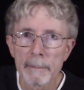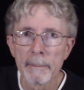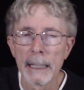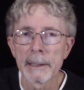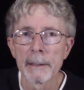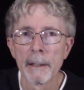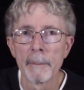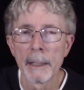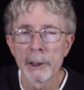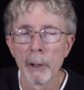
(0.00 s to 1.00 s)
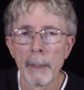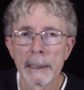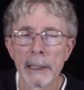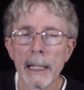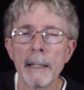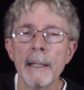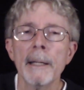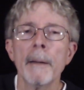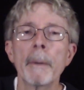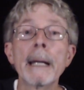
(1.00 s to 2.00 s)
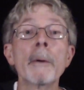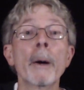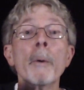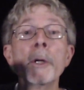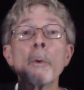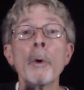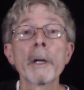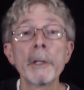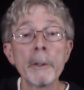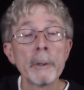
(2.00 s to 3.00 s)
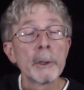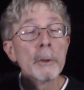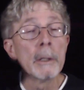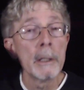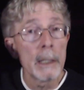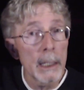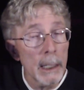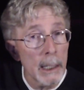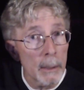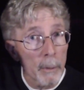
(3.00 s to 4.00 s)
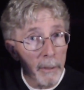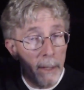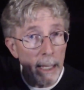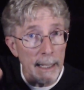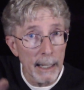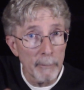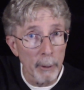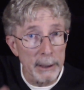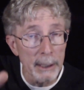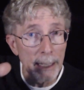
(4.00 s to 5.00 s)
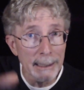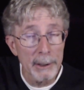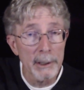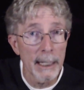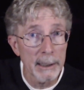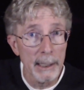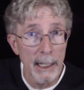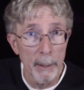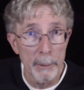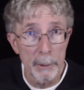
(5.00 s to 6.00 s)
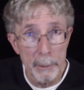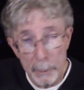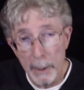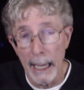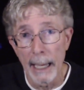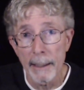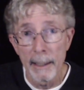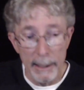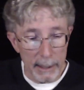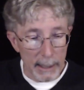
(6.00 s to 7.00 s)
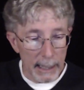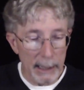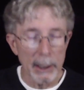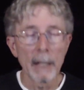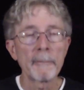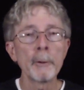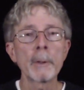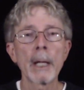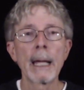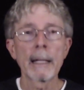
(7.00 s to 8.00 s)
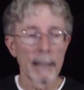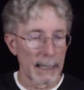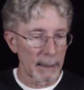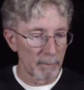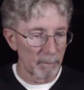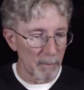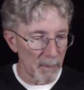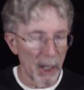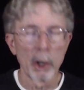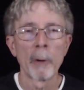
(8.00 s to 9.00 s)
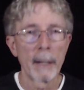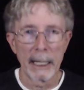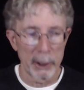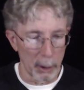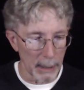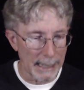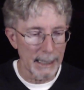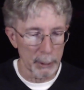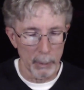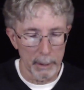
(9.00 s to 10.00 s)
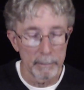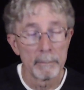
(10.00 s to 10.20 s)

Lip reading: that's my soapbox again. But anyway, what you want to do is you lead with that head voice, and an exercise that can help you do that is if you take like an arpeggio, like this one.